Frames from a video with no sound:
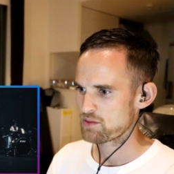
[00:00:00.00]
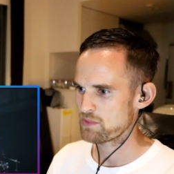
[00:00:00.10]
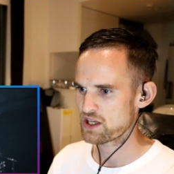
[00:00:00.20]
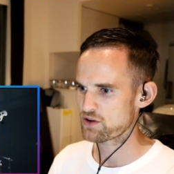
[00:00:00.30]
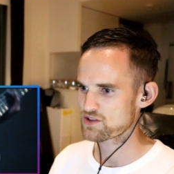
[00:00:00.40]

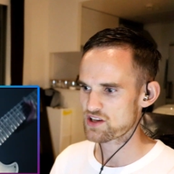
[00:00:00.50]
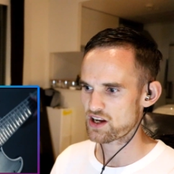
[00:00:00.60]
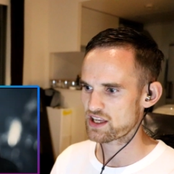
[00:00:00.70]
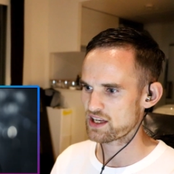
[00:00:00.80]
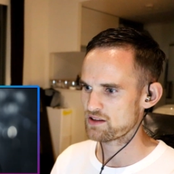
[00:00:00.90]
Mika and
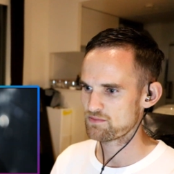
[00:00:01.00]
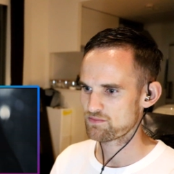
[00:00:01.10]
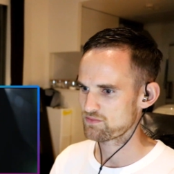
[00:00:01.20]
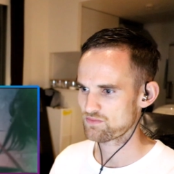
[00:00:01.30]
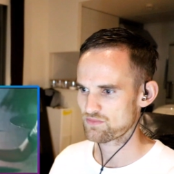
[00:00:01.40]
Saiki,
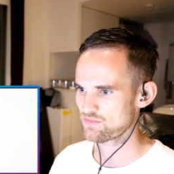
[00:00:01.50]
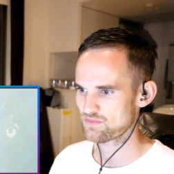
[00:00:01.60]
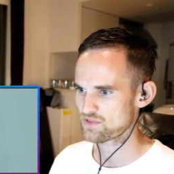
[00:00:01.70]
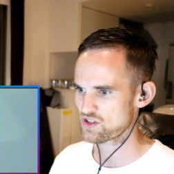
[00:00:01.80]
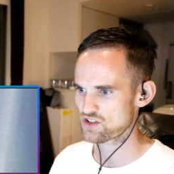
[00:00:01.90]

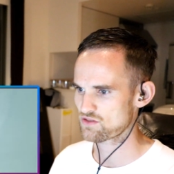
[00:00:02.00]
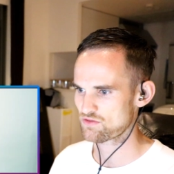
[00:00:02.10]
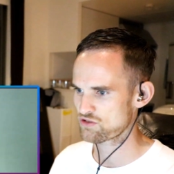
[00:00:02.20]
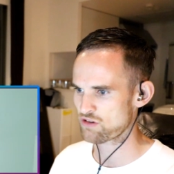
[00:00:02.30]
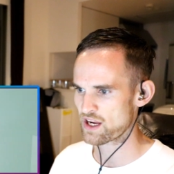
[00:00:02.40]
just
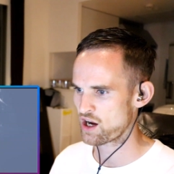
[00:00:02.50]
great